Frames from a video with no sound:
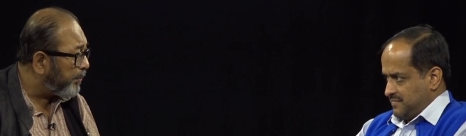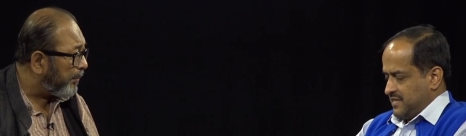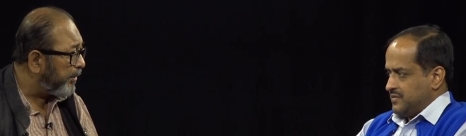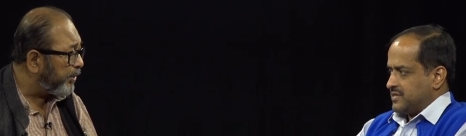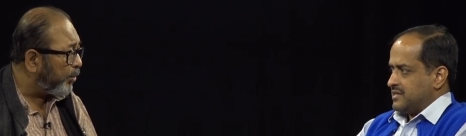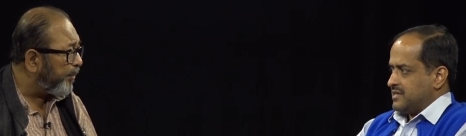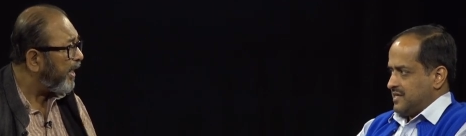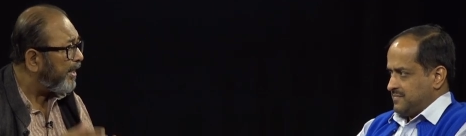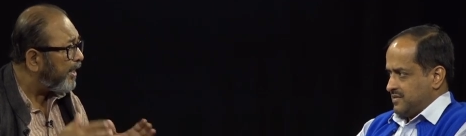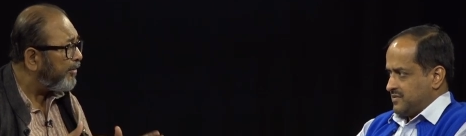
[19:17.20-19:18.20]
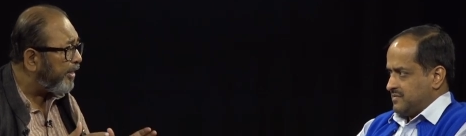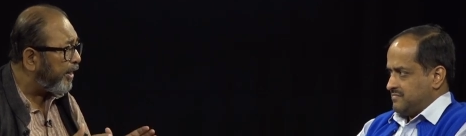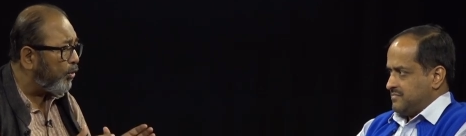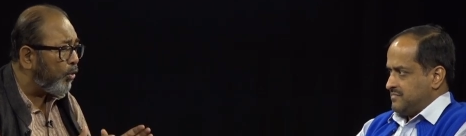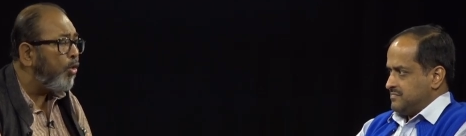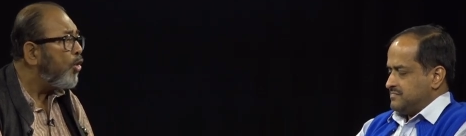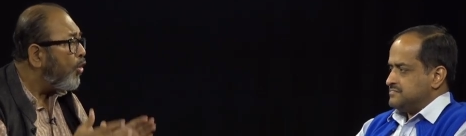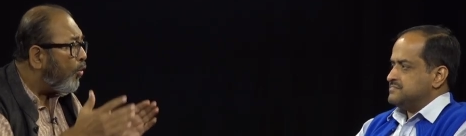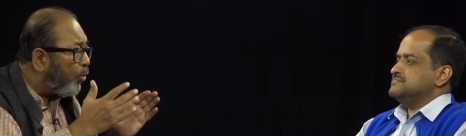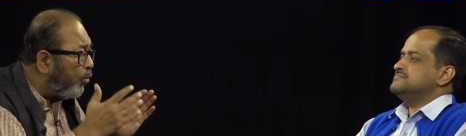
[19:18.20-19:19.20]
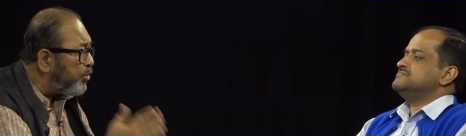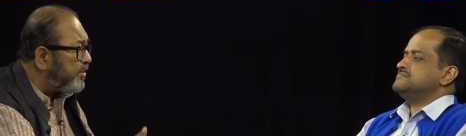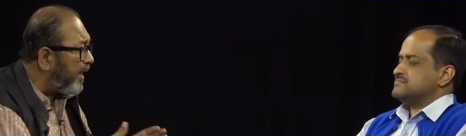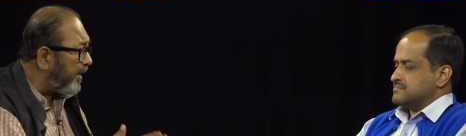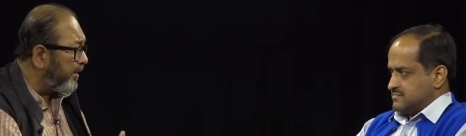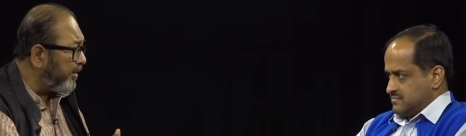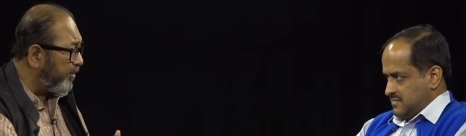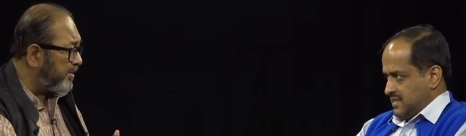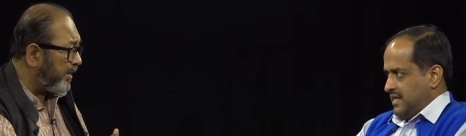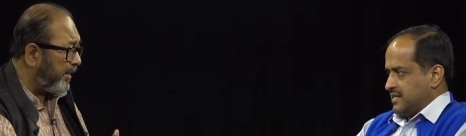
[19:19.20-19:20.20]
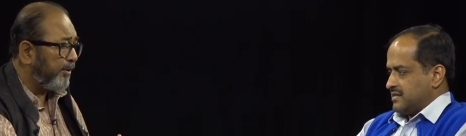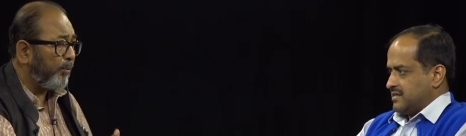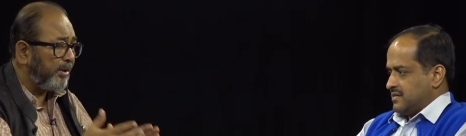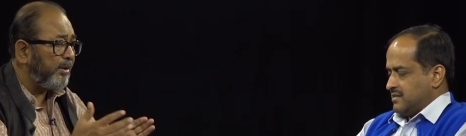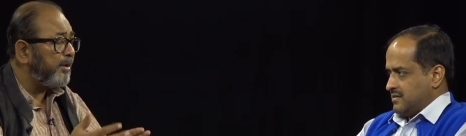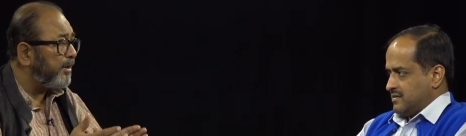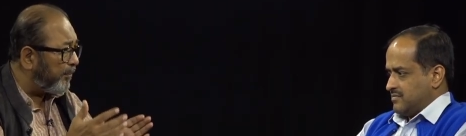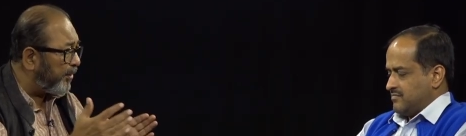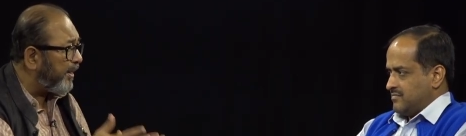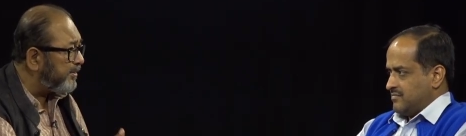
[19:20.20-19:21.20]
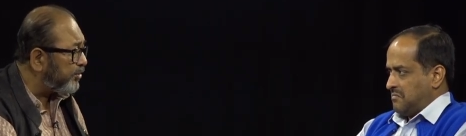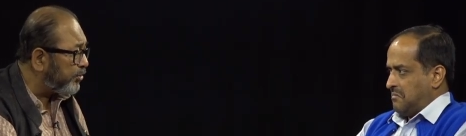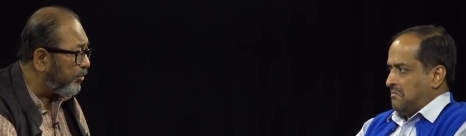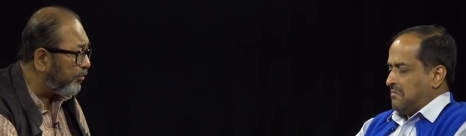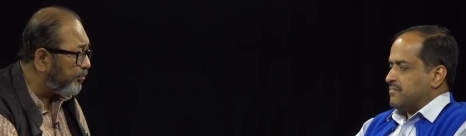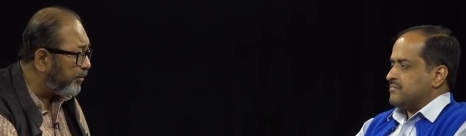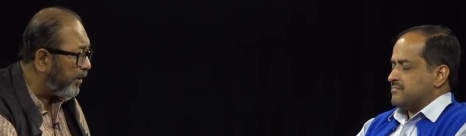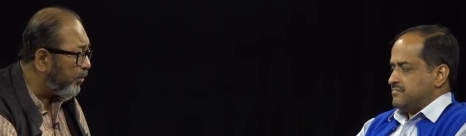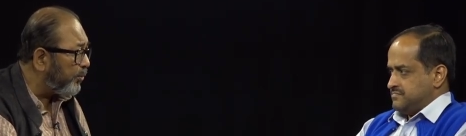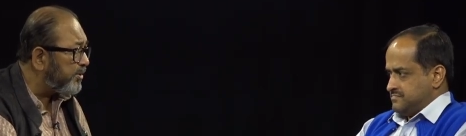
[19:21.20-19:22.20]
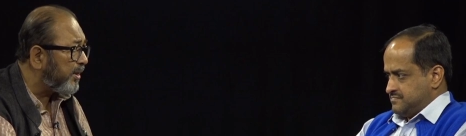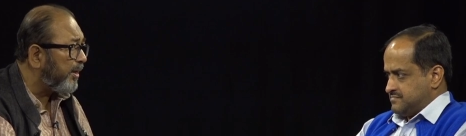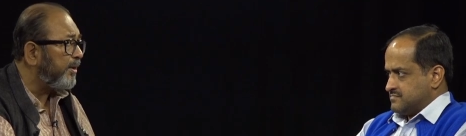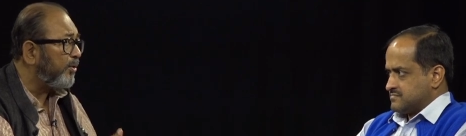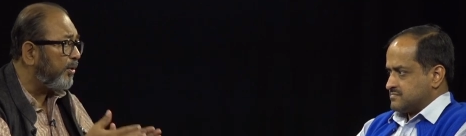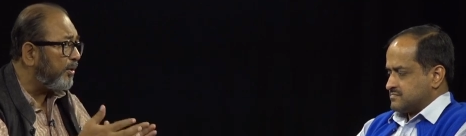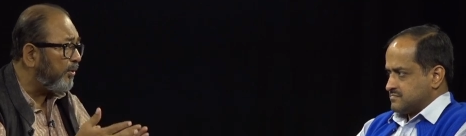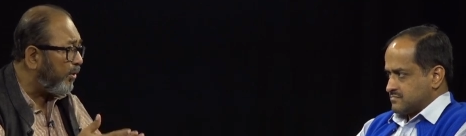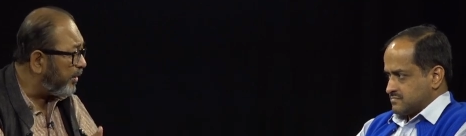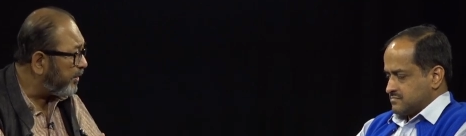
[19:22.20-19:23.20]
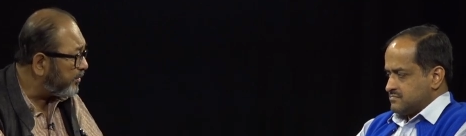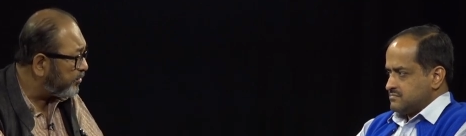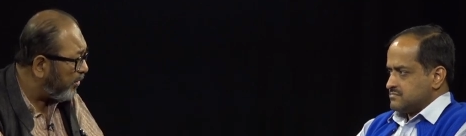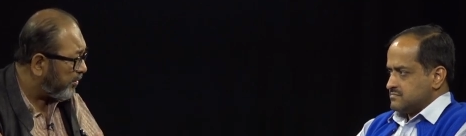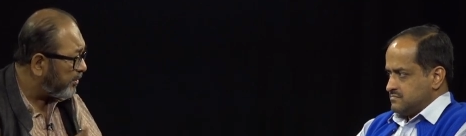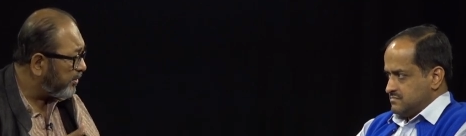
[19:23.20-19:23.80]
Speaker 1: Absolutely. public domain Absolutely. and then we can know whose narrative is yes. correct, whether the demonization of Nehru is correct or, or it is not.